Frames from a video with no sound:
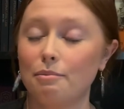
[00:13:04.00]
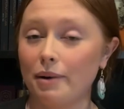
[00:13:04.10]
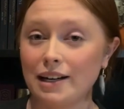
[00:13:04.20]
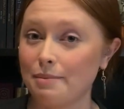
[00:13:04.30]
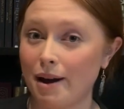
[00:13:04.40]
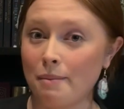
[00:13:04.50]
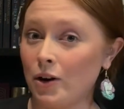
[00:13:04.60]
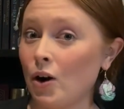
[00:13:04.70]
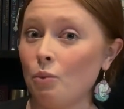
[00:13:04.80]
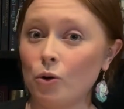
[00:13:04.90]
Bunny by
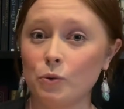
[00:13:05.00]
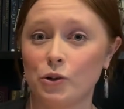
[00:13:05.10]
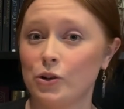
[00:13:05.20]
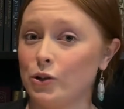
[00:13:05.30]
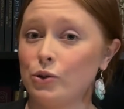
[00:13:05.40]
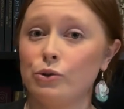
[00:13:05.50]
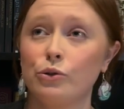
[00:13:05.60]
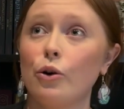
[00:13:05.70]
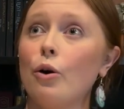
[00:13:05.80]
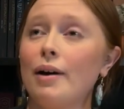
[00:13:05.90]
Mona Award, which is
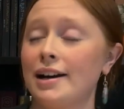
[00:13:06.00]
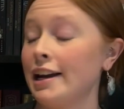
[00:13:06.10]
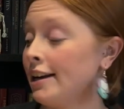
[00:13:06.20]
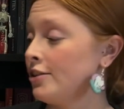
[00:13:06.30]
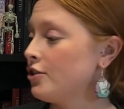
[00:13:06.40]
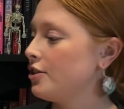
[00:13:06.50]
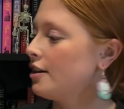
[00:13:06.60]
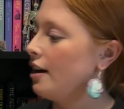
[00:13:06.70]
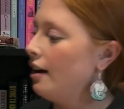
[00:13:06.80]
so unhinged.